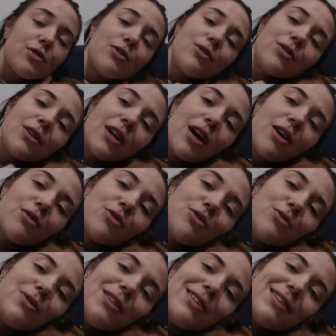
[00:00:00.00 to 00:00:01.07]
Look at how
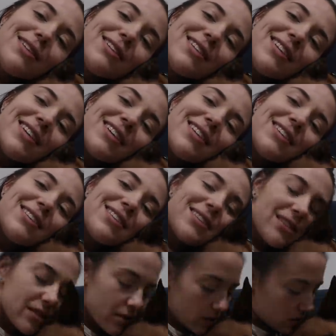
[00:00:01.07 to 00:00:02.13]
sweet this
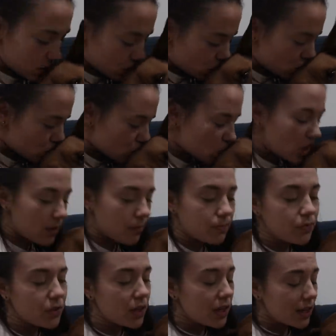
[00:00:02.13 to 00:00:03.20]
is. Can
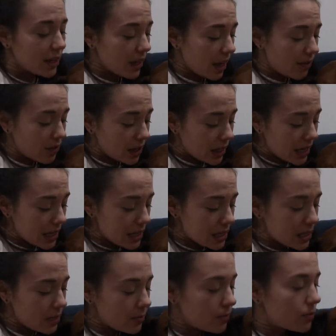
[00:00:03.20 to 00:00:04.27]
I have a kiss?